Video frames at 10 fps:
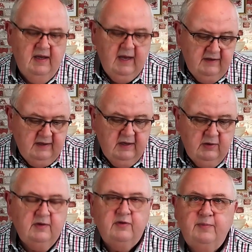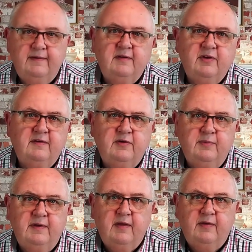as they can also make this
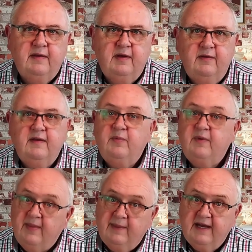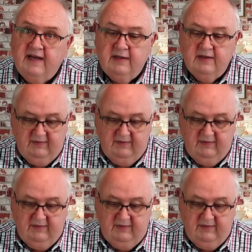recipe very, very well by hand.